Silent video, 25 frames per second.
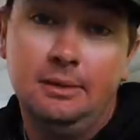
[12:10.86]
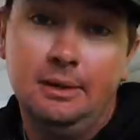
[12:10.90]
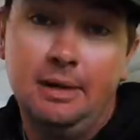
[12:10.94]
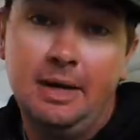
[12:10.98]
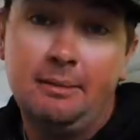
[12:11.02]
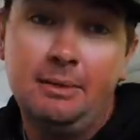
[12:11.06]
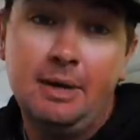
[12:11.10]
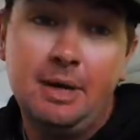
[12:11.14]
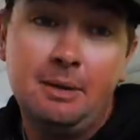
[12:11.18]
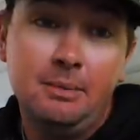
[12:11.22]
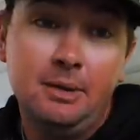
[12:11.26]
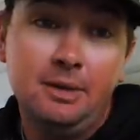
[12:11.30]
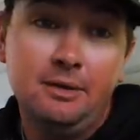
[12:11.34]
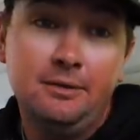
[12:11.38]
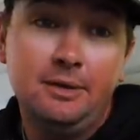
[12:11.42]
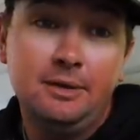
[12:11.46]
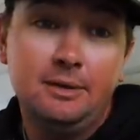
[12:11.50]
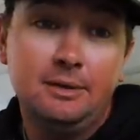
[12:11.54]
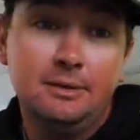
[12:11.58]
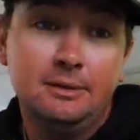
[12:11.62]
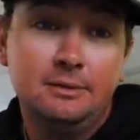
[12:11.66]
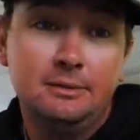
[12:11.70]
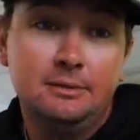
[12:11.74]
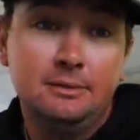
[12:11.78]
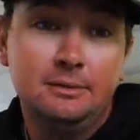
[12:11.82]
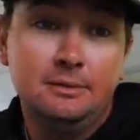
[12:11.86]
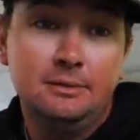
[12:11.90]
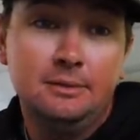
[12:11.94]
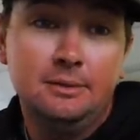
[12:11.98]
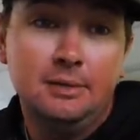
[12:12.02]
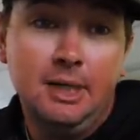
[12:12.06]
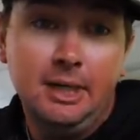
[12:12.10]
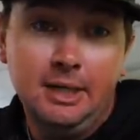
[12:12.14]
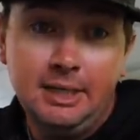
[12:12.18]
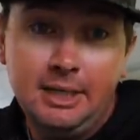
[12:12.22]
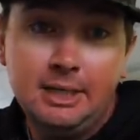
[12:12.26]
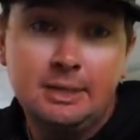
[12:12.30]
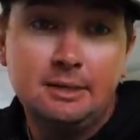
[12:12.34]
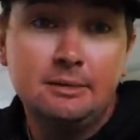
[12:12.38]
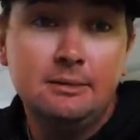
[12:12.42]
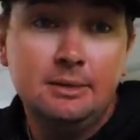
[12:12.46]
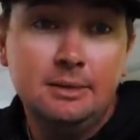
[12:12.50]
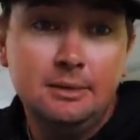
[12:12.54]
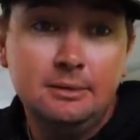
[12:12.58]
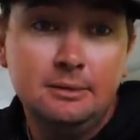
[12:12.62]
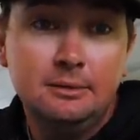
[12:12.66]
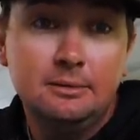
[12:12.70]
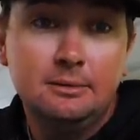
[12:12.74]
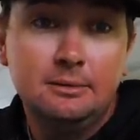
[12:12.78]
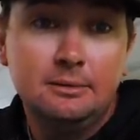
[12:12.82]
I'm not above it. I'll catch
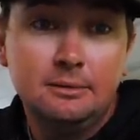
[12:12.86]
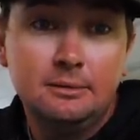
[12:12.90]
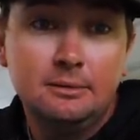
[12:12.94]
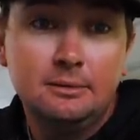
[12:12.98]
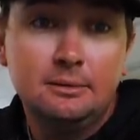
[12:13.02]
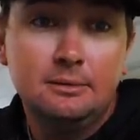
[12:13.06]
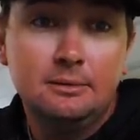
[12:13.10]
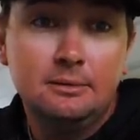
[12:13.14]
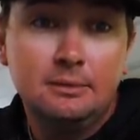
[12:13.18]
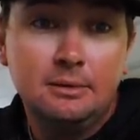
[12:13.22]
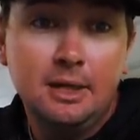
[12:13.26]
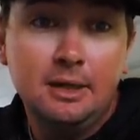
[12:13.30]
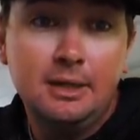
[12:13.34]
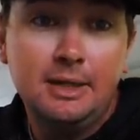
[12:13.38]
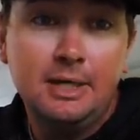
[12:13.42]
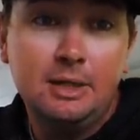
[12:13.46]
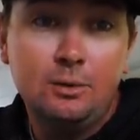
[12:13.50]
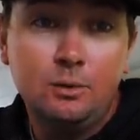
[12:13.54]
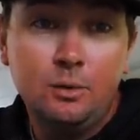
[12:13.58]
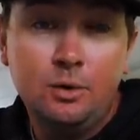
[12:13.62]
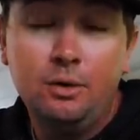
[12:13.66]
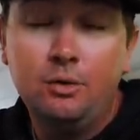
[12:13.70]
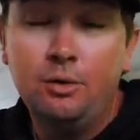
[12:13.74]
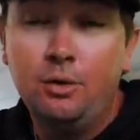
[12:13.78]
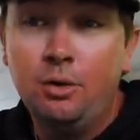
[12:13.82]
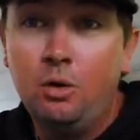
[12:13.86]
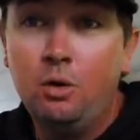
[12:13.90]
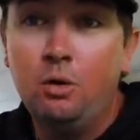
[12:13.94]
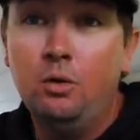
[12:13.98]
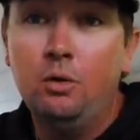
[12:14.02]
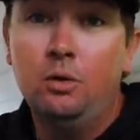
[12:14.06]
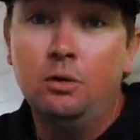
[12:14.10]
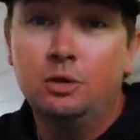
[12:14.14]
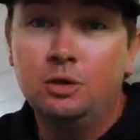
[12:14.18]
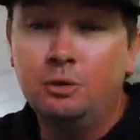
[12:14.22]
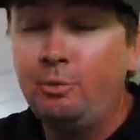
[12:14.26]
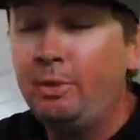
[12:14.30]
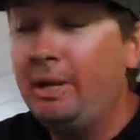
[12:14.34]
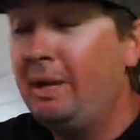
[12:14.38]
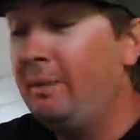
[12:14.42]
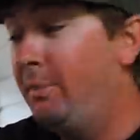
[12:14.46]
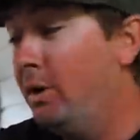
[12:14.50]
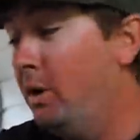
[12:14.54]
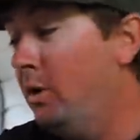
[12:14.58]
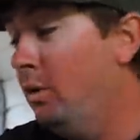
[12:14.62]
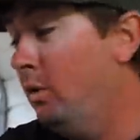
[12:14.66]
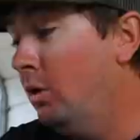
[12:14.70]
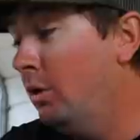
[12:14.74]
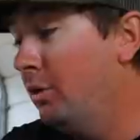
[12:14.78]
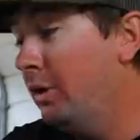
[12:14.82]
one. I catch one on an old spinning
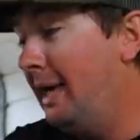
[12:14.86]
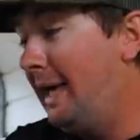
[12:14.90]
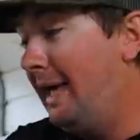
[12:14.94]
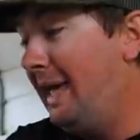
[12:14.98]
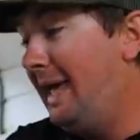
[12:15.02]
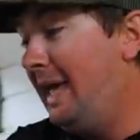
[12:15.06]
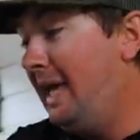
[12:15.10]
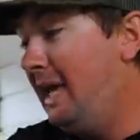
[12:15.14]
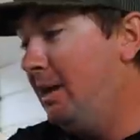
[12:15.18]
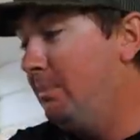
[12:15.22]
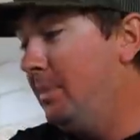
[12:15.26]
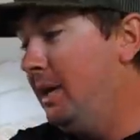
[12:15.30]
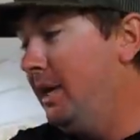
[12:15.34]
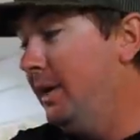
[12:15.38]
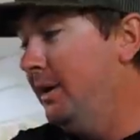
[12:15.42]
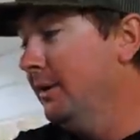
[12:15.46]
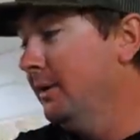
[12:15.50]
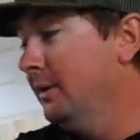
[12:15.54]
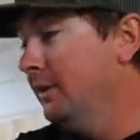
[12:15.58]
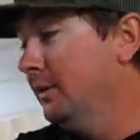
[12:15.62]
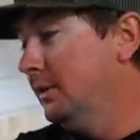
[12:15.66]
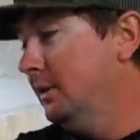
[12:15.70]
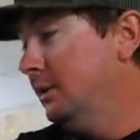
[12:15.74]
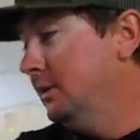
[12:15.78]
pole on an egg beater.